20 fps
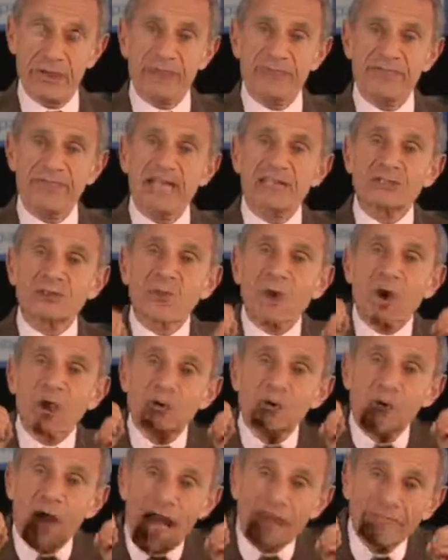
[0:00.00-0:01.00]
That's why
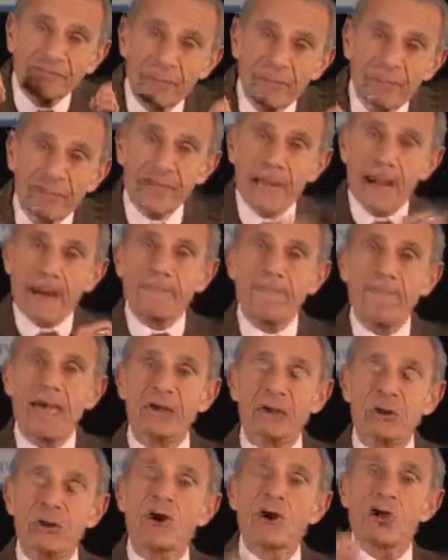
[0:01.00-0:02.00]
you have to become
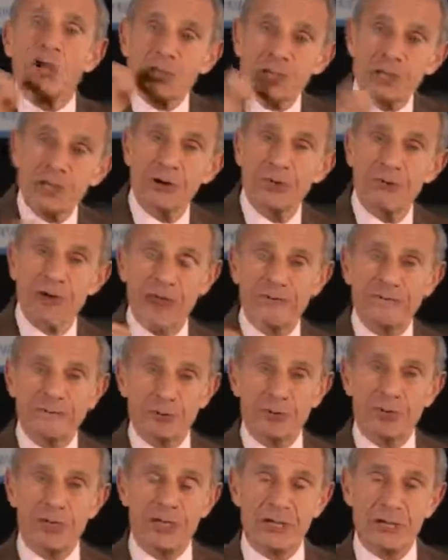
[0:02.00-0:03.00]
better year
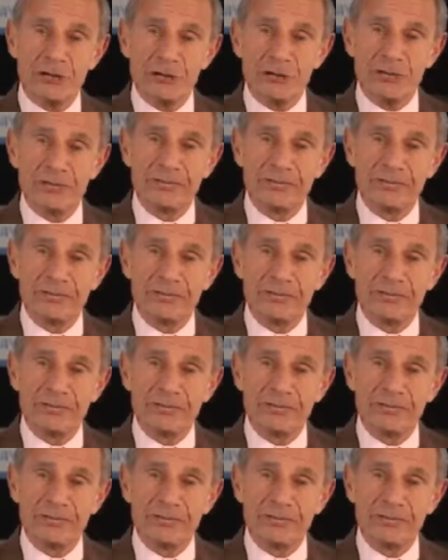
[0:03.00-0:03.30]
after year.